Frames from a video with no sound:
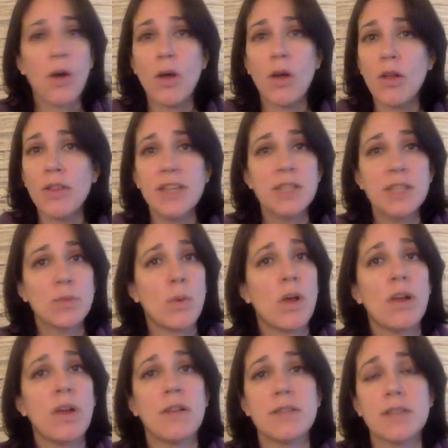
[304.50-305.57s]
all these
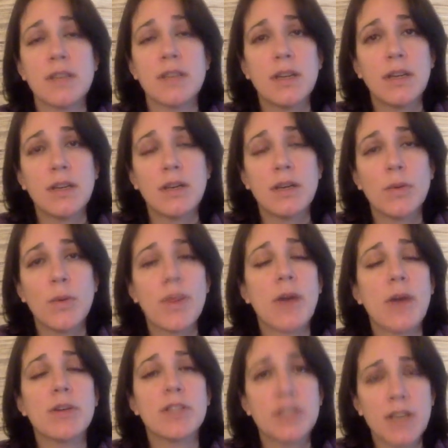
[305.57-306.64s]
walls
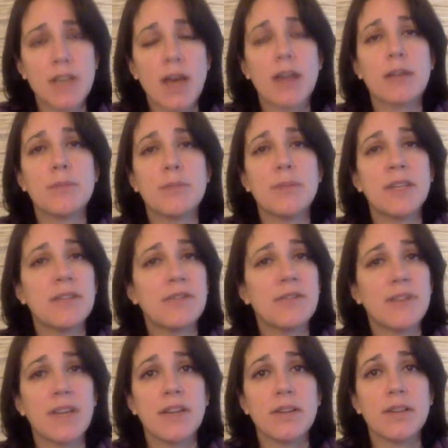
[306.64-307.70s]
without a shot being
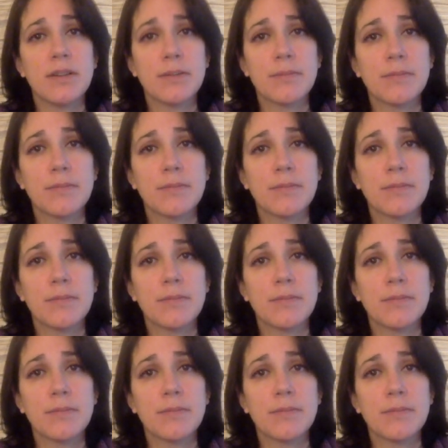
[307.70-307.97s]
fired.